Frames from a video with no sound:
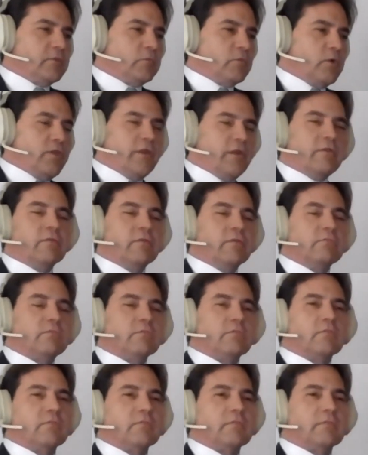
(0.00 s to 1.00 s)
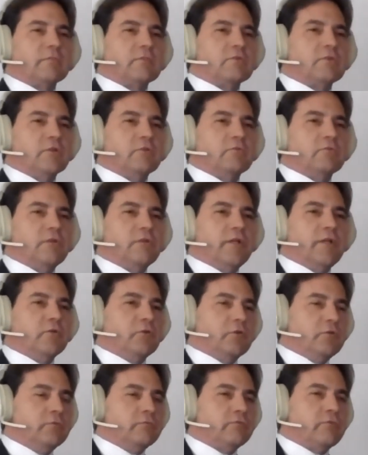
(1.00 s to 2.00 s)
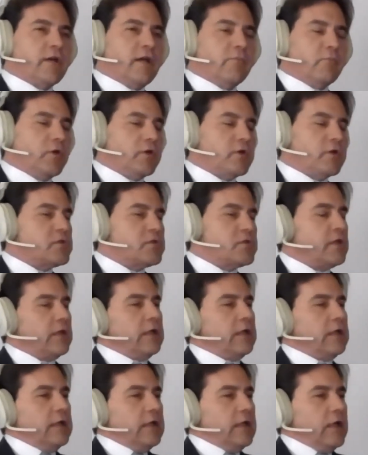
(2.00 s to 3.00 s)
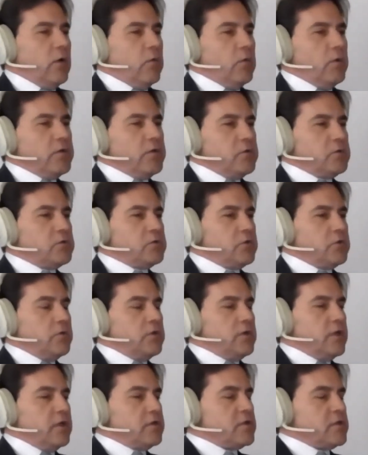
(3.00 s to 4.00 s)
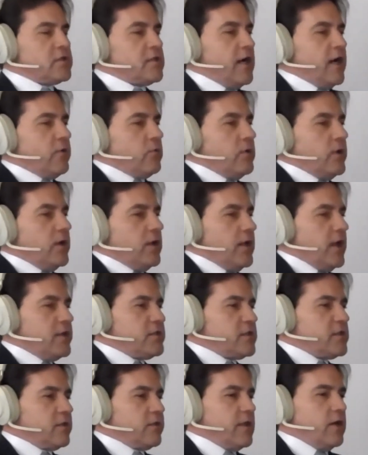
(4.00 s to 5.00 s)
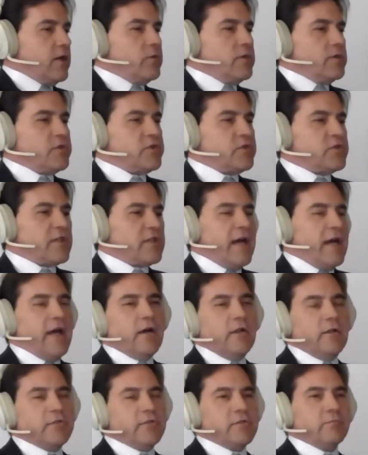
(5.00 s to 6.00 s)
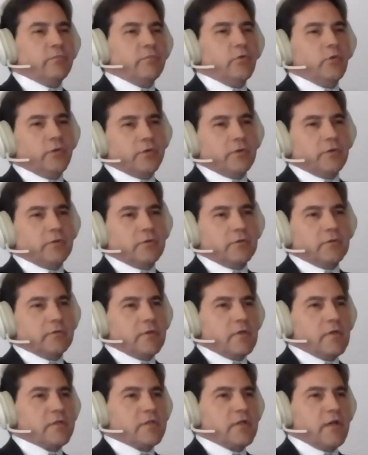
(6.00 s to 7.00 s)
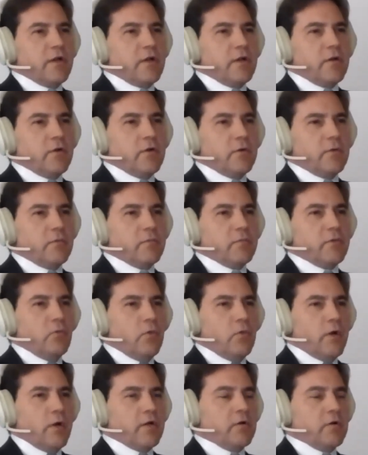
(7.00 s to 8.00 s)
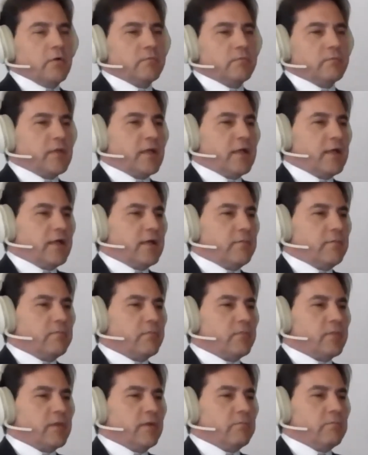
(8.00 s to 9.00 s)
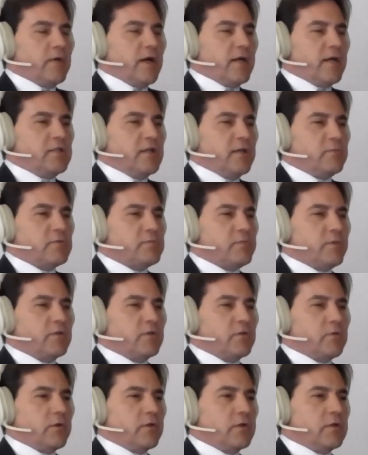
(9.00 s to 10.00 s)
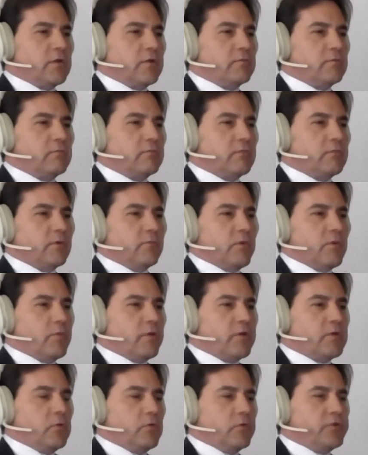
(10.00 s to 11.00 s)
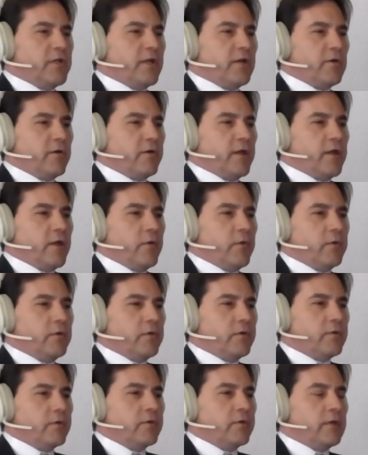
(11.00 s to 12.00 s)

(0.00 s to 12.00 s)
within sort of legal frameworks. What you do need to start realizing, though, is scale is important. So the work that my team has been doing in what we call TerraNode